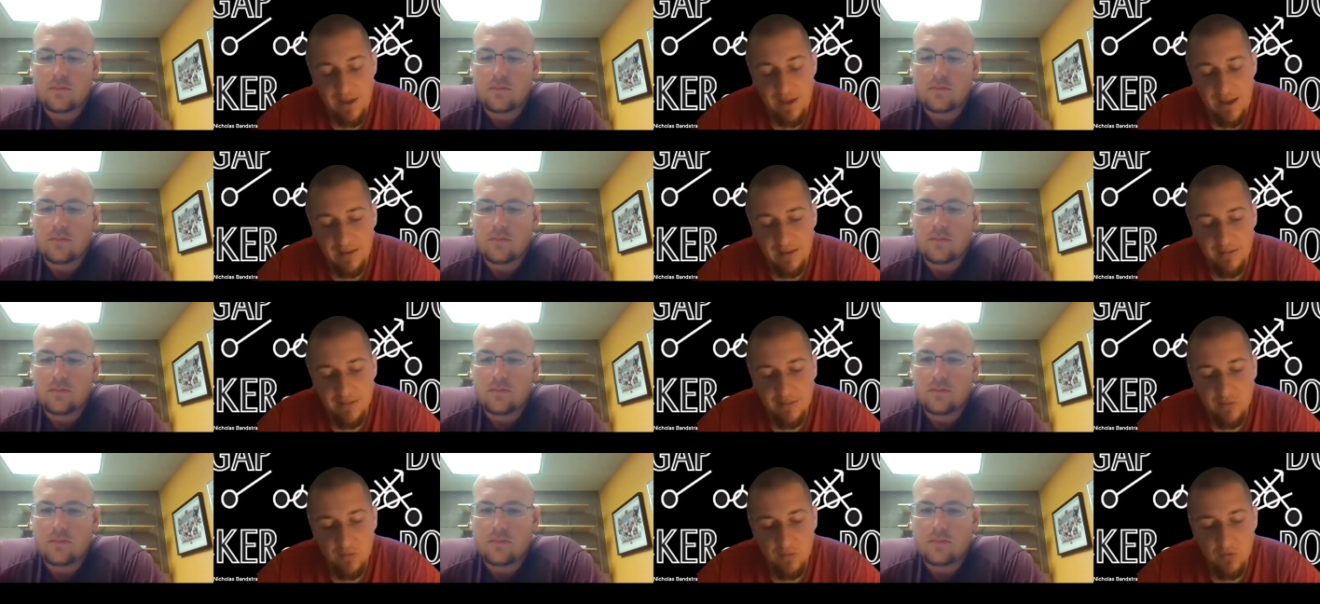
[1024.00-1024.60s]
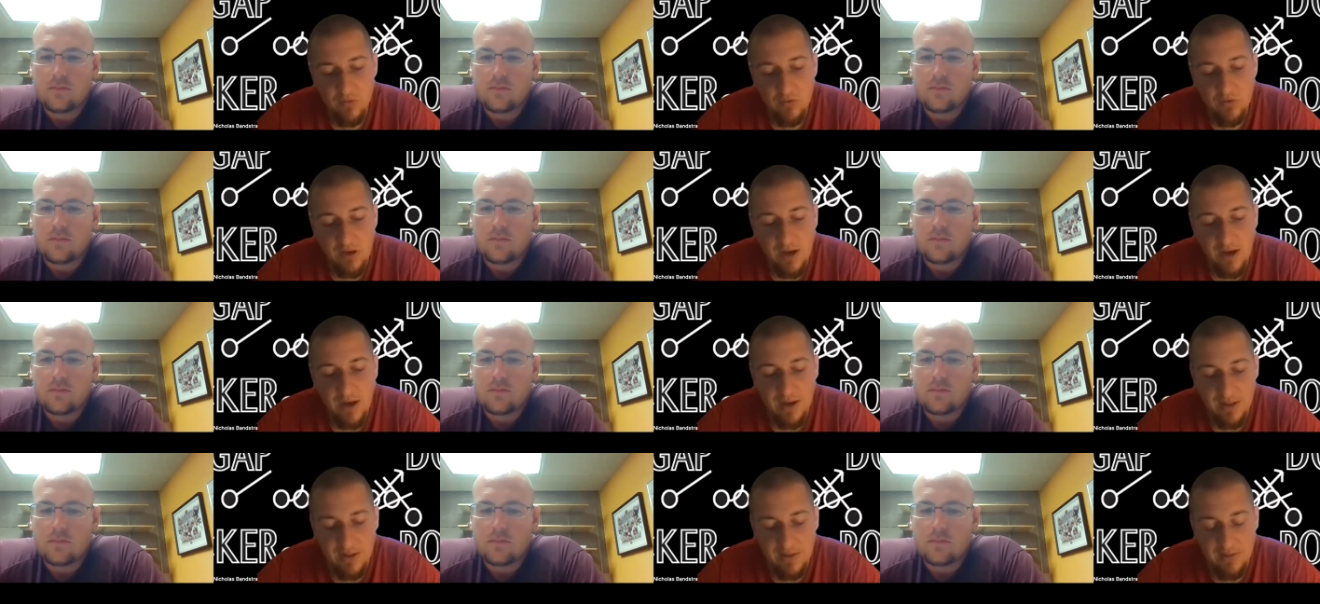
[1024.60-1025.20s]
Speaker 1: that
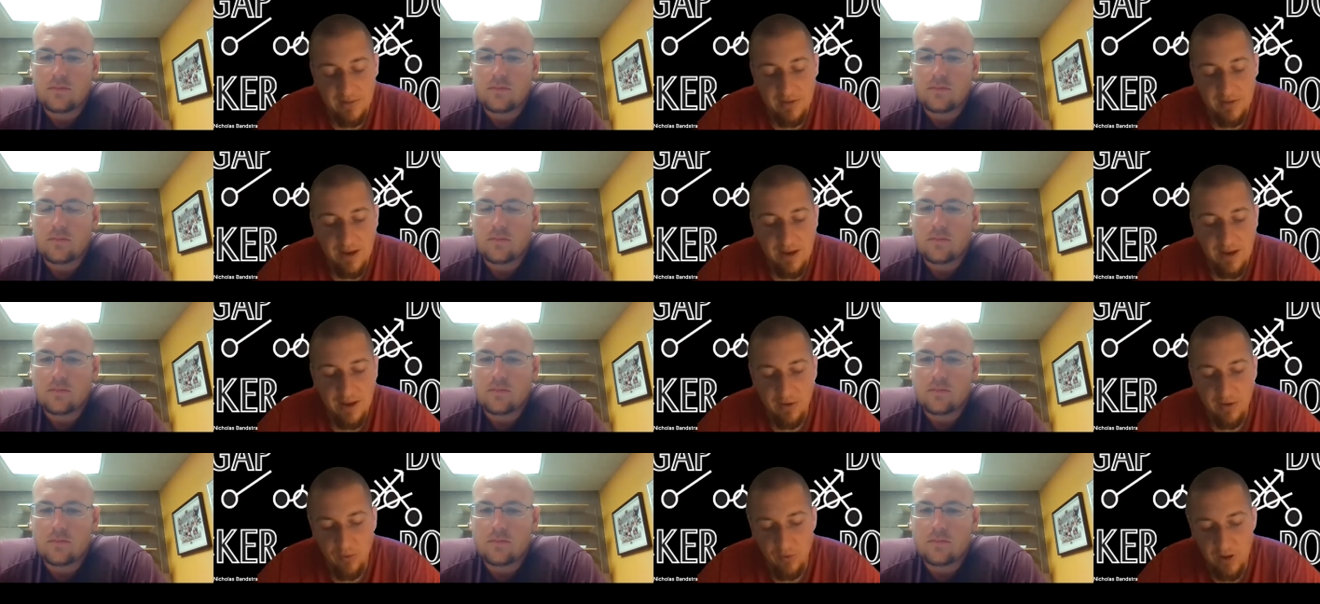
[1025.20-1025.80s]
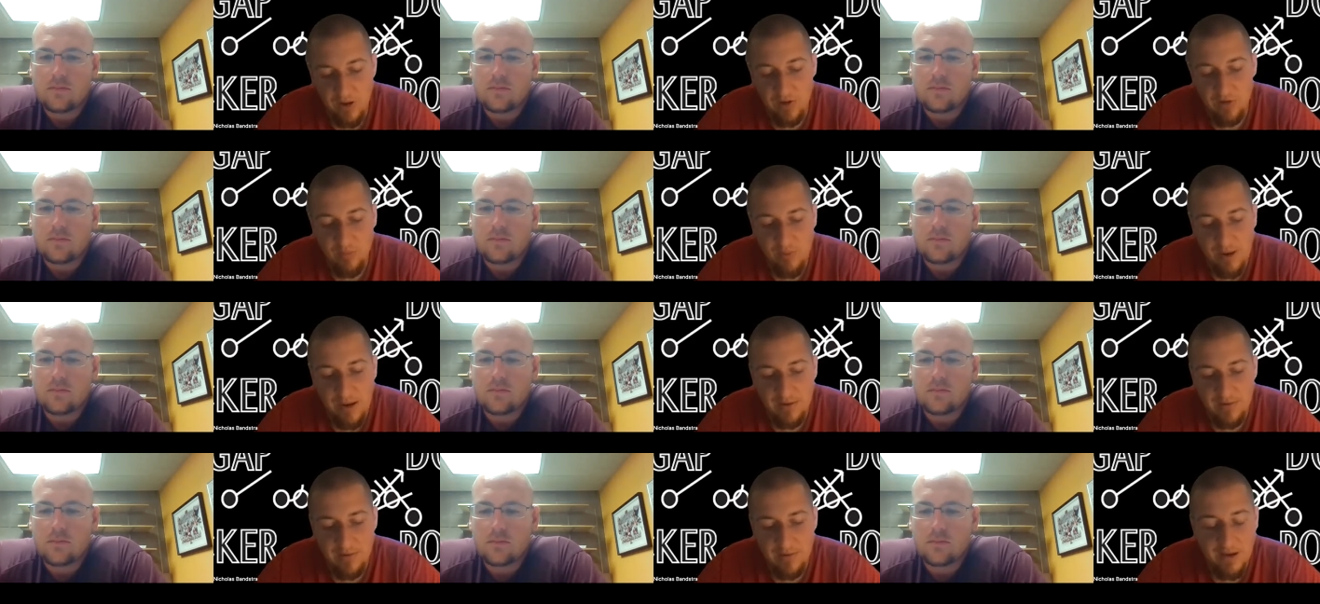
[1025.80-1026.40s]
tight end side or h
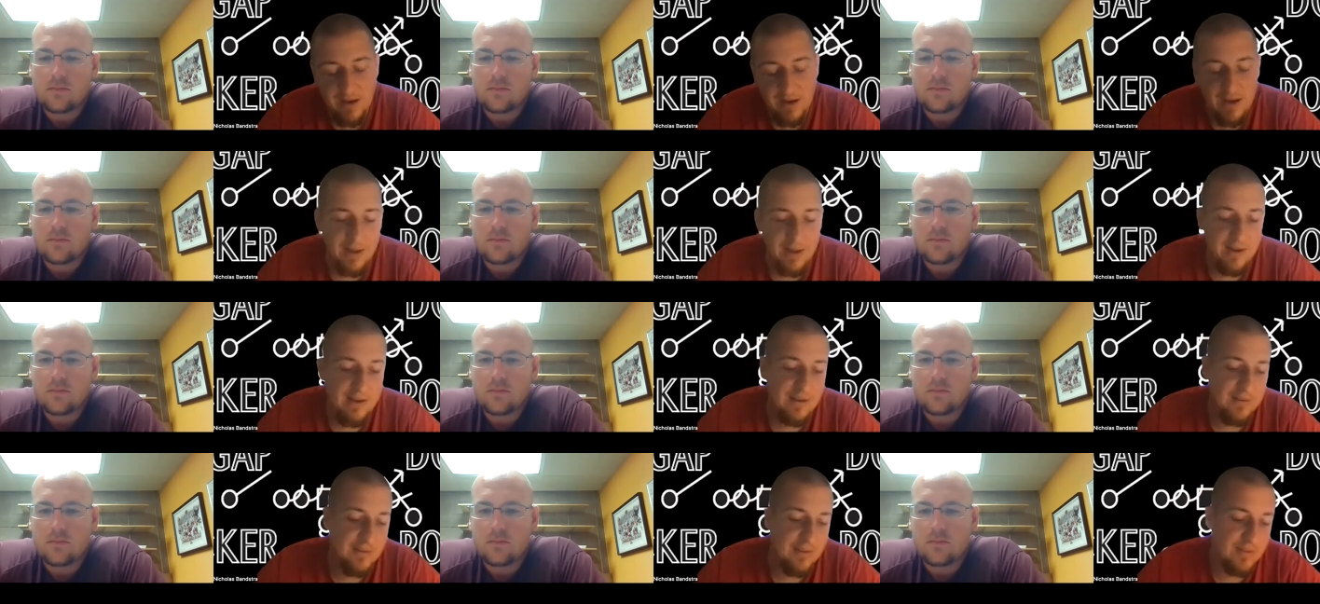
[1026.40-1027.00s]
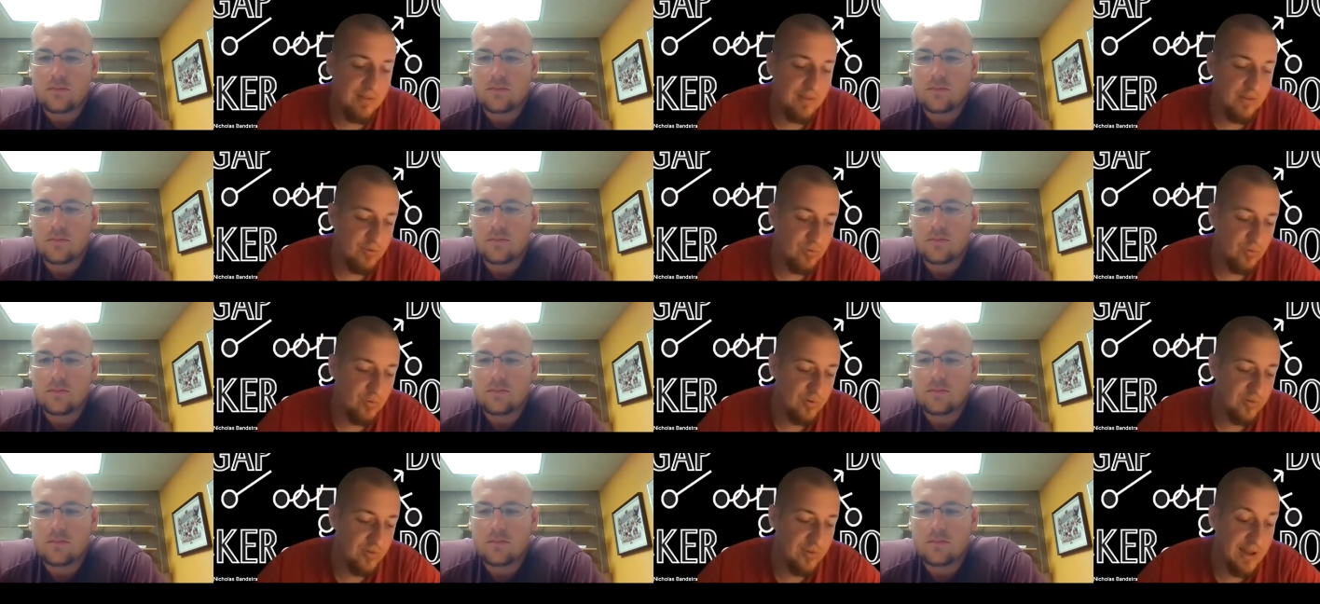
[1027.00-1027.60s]
back side is it the
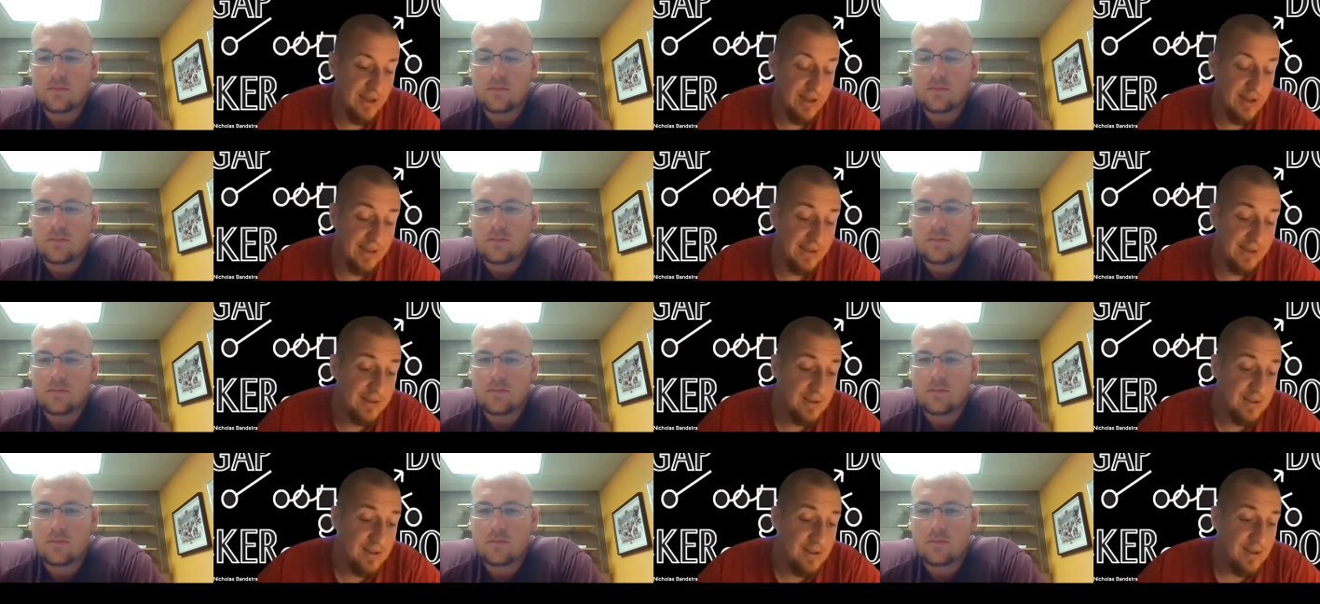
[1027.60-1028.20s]
short side